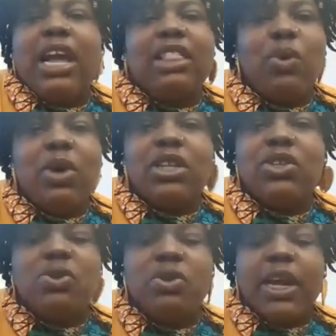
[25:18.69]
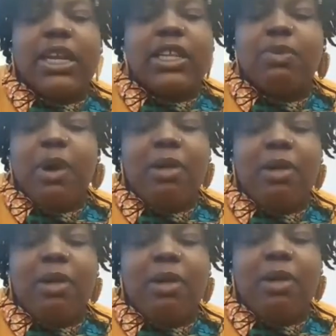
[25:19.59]
we're not the ones who created this
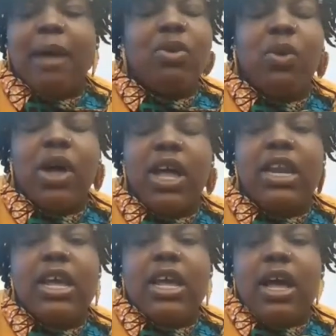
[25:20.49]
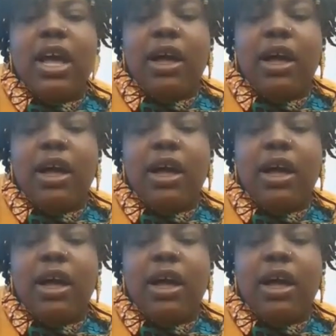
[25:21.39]
problem. I'm not the one